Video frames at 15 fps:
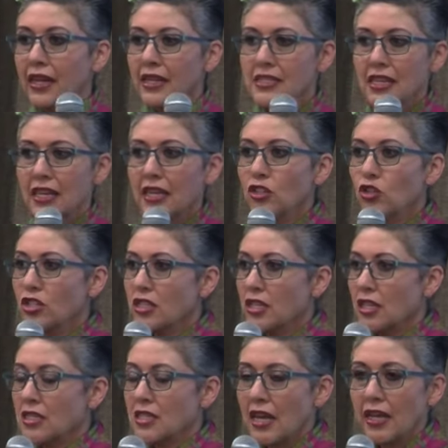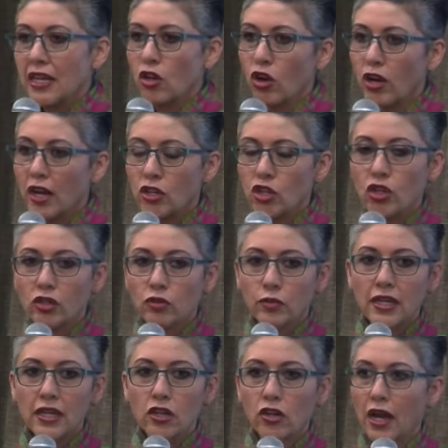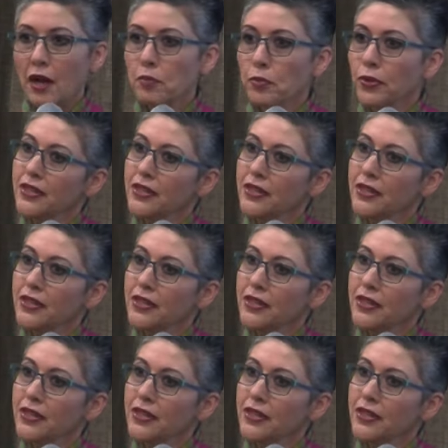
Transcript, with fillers: that is interested in taking on a new career and